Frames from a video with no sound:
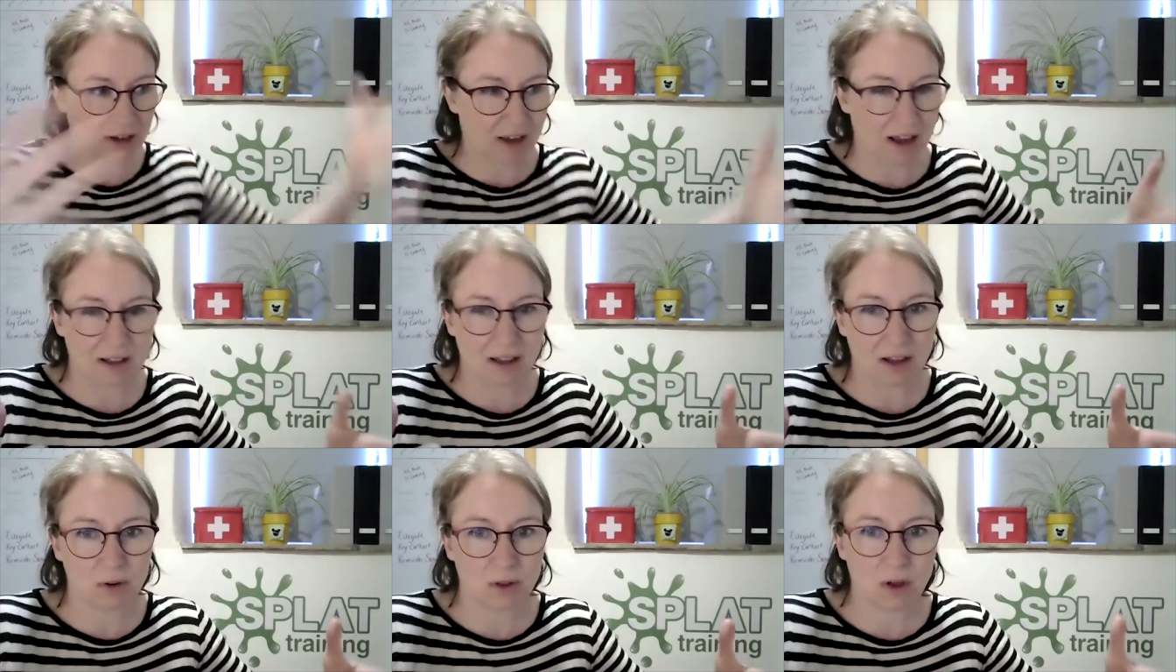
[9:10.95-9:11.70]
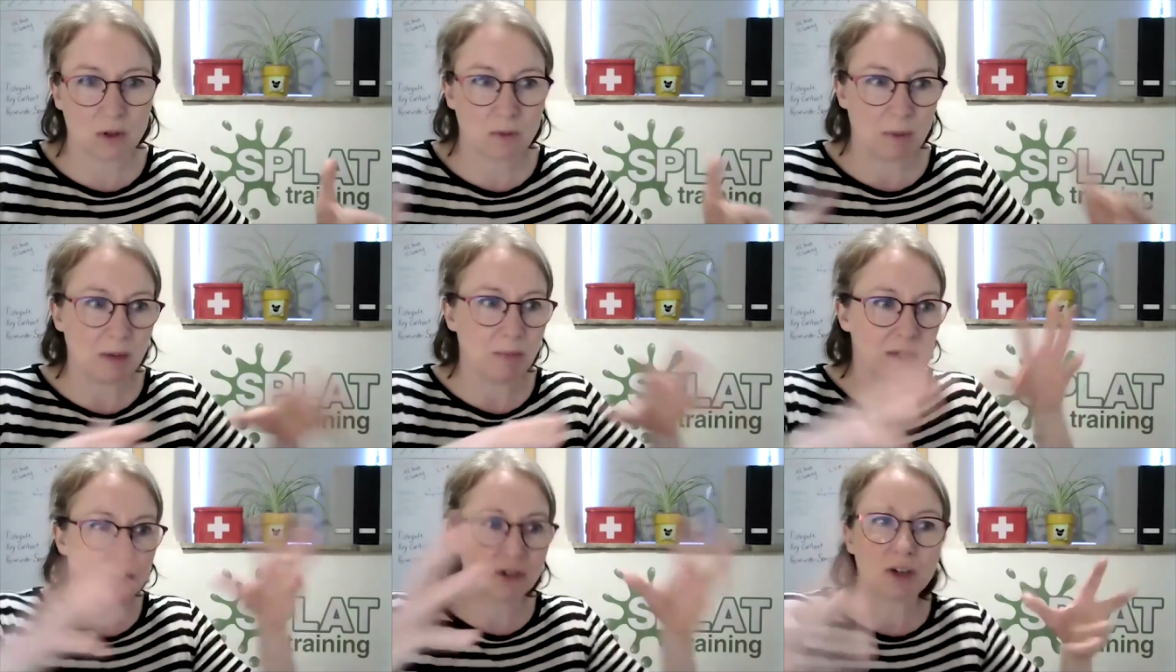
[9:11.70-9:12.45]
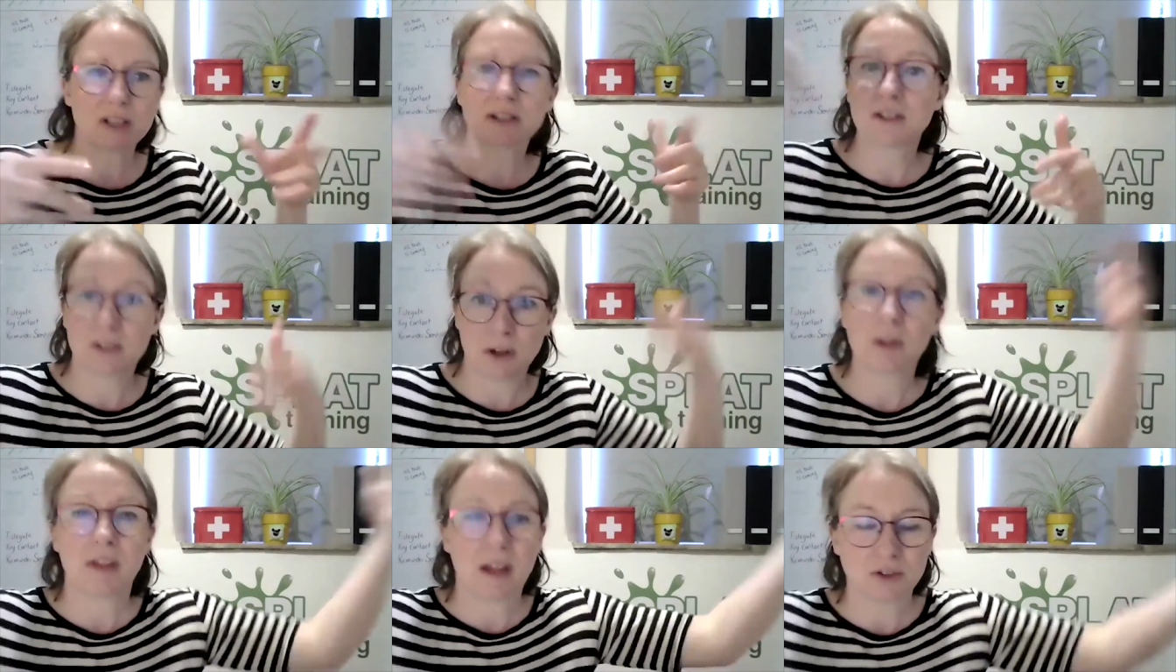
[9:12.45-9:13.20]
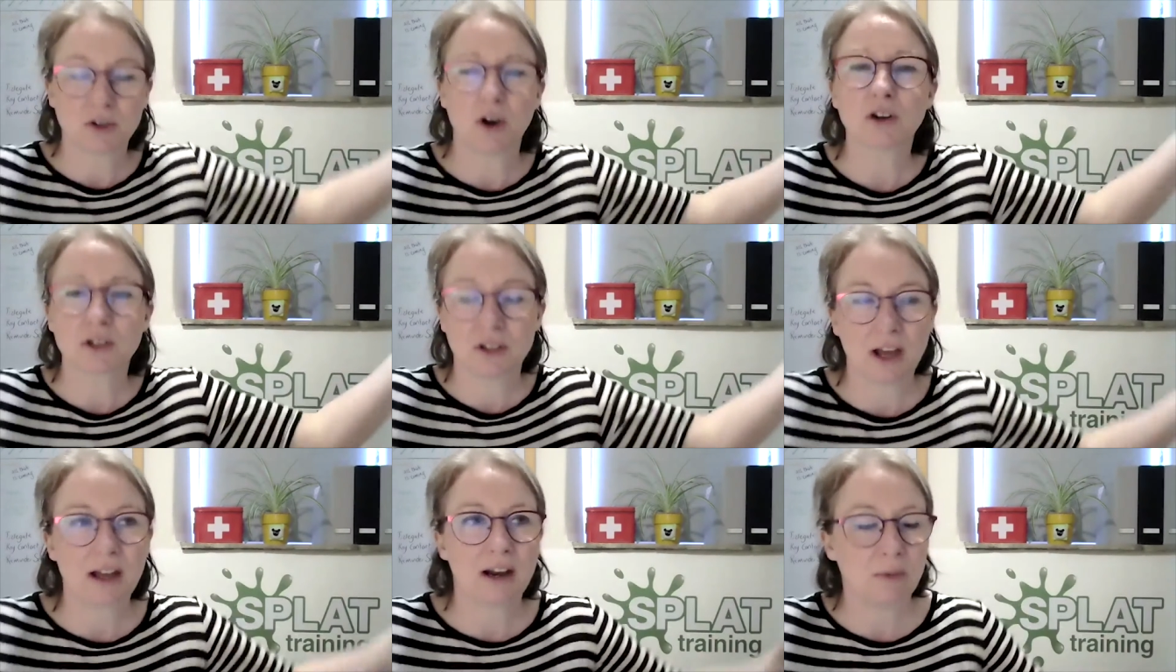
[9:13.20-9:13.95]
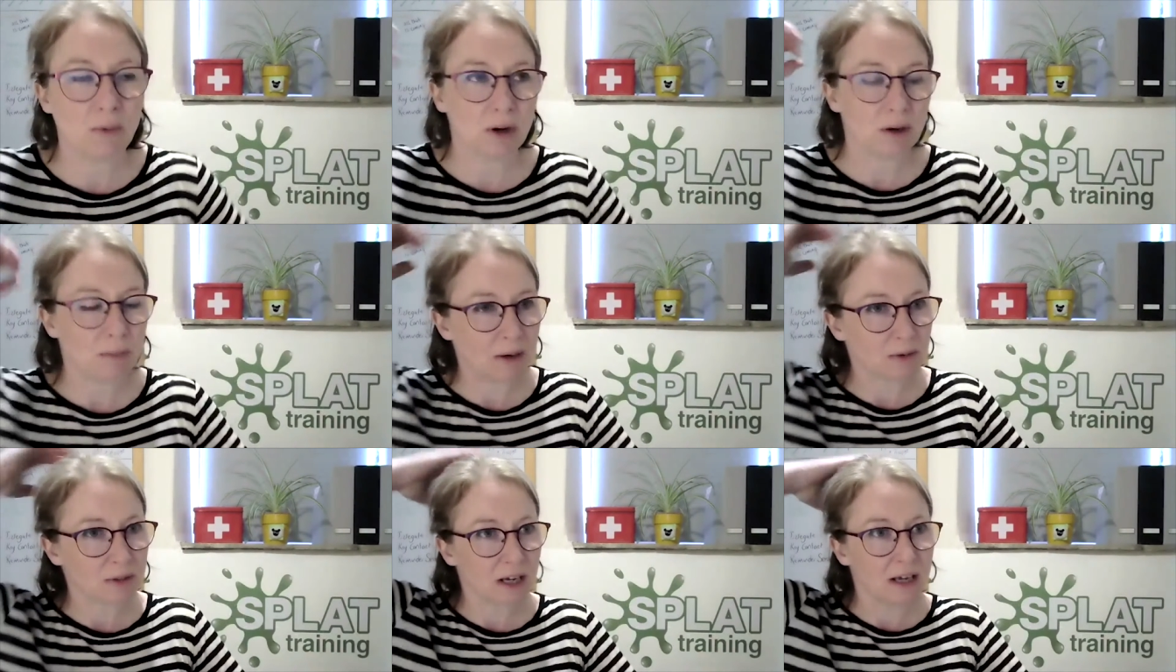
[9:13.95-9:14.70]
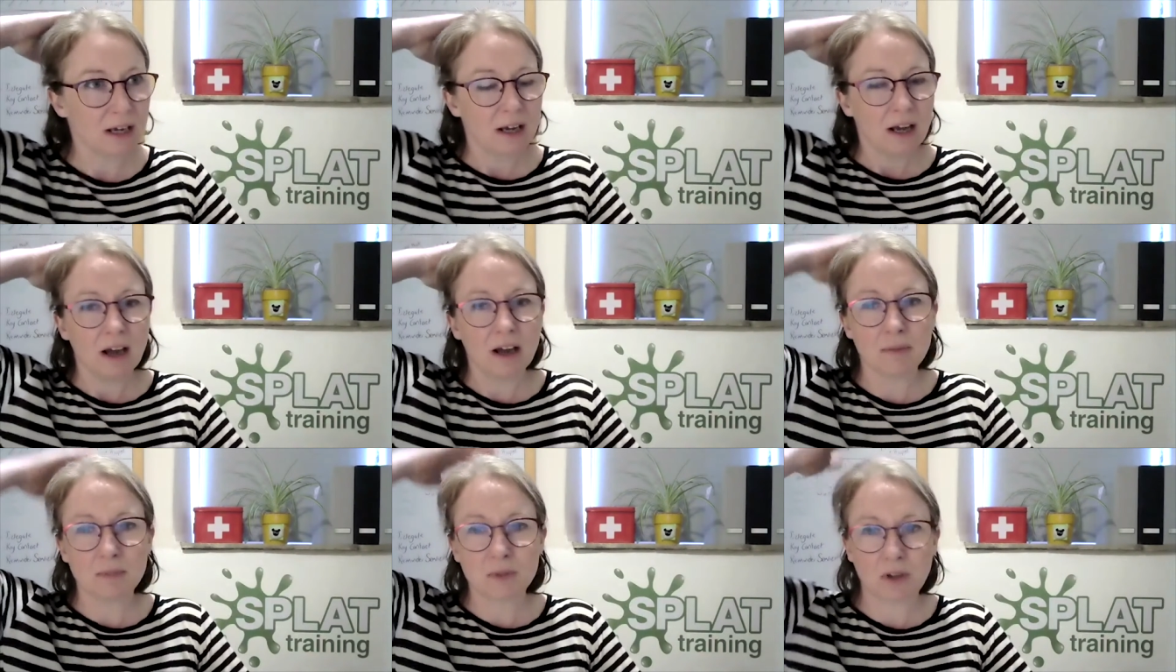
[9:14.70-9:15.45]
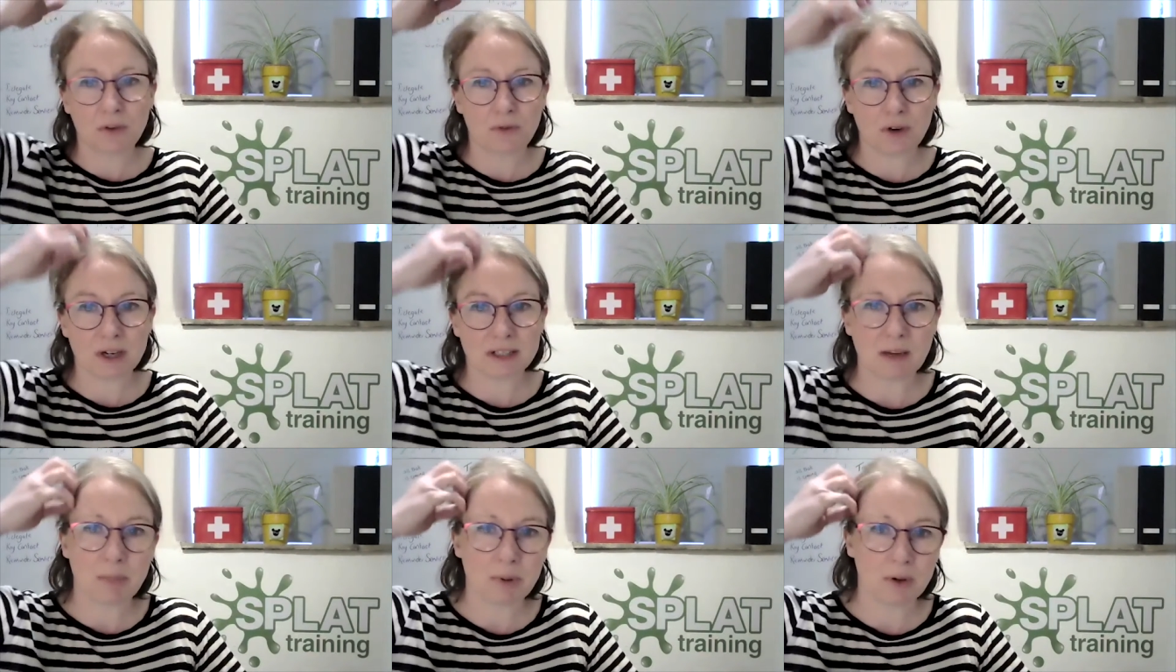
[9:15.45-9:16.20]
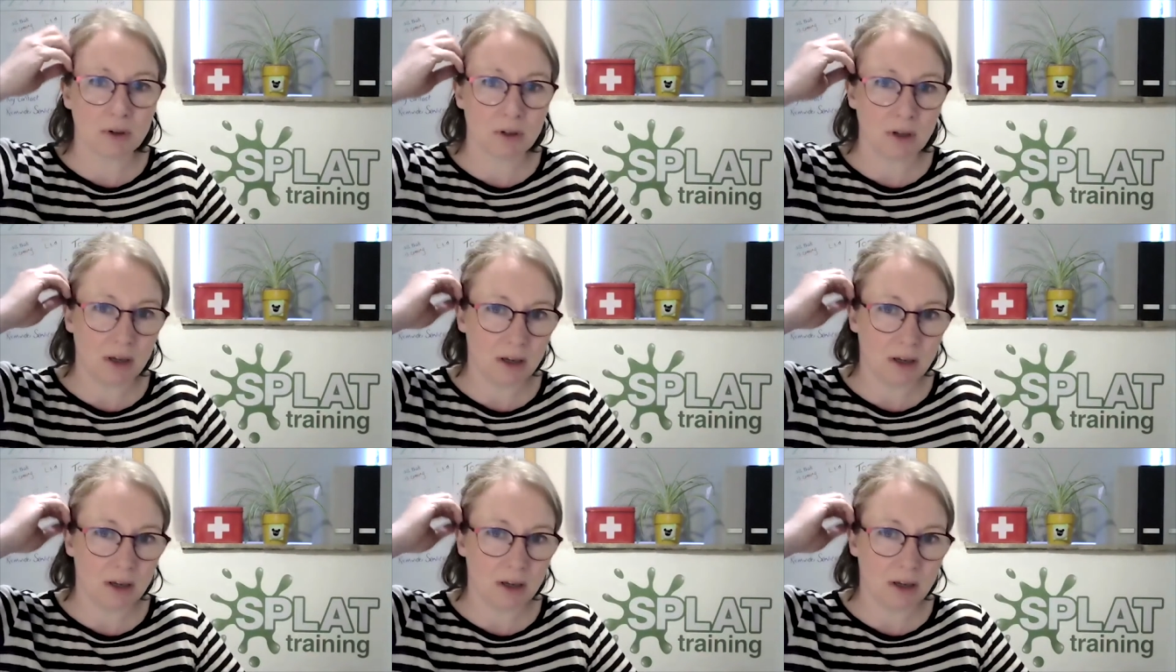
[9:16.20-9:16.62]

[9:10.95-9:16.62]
getting those people interested so that they'll talk to their network about it. So for example,